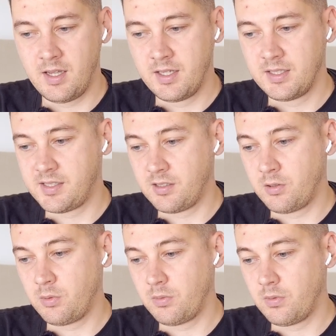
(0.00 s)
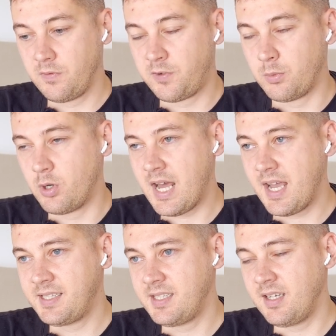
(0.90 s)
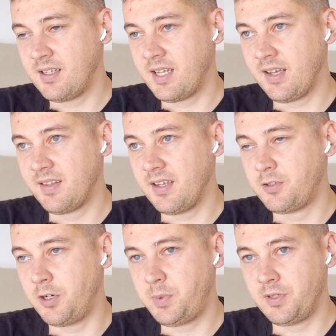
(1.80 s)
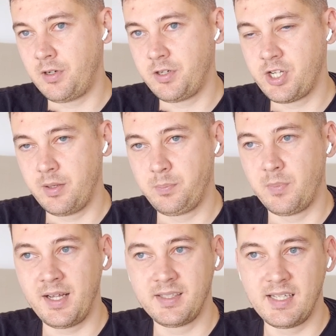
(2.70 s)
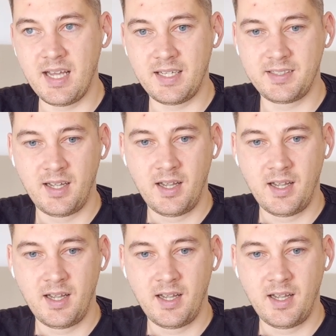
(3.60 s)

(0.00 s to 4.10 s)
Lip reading: So from what I see, like the entrepreneurship mindset